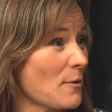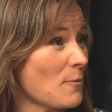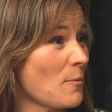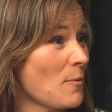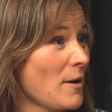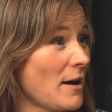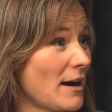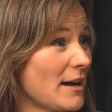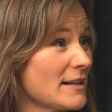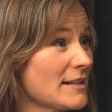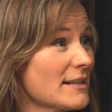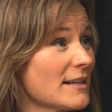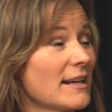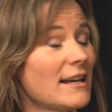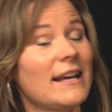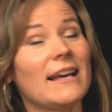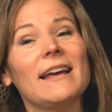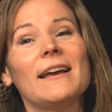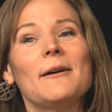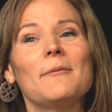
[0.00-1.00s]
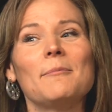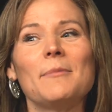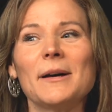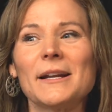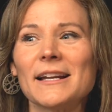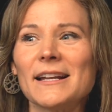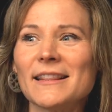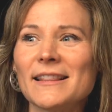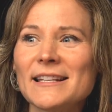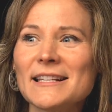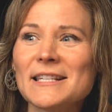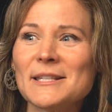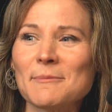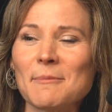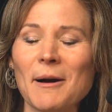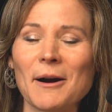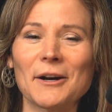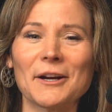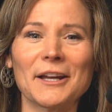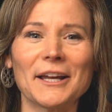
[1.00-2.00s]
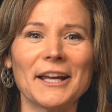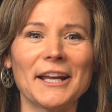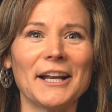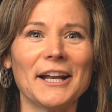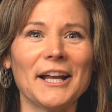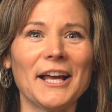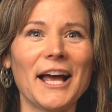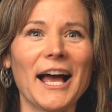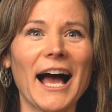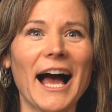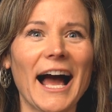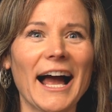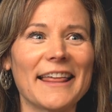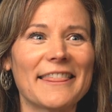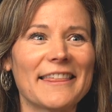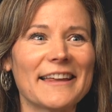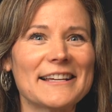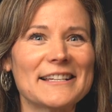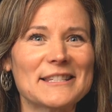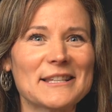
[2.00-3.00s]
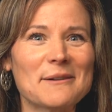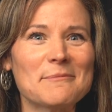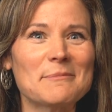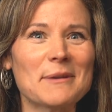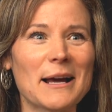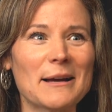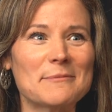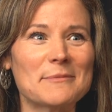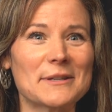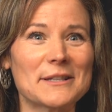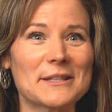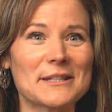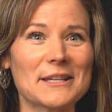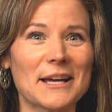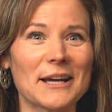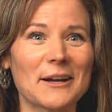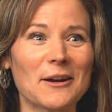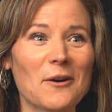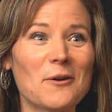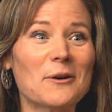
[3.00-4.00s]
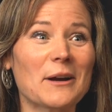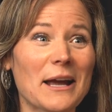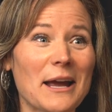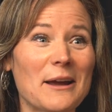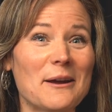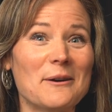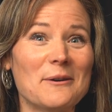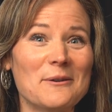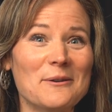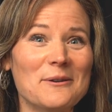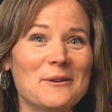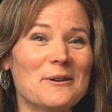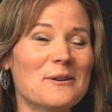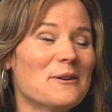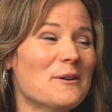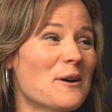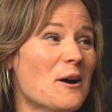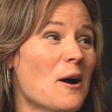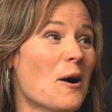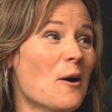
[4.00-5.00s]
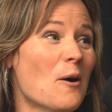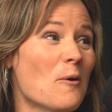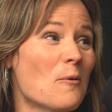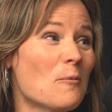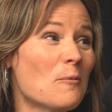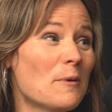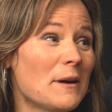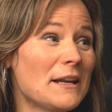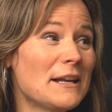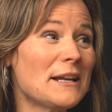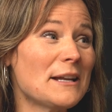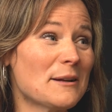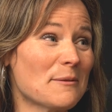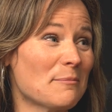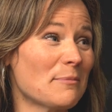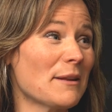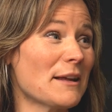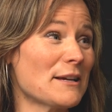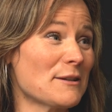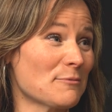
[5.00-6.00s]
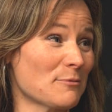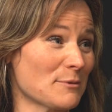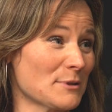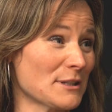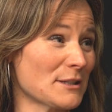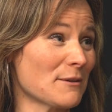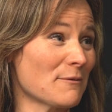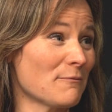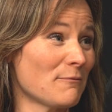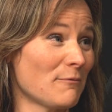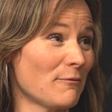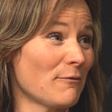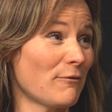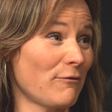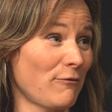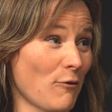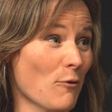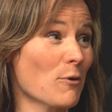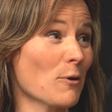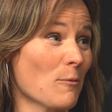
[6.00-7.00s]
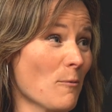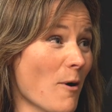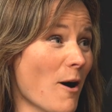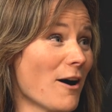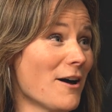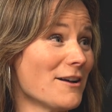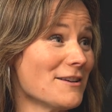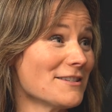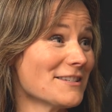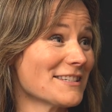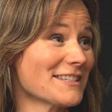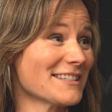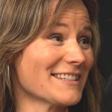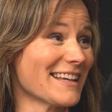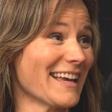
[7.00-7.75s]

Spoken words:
I want. But in this market, I think sometimes it's like, okay, we need a place with some 4 walls.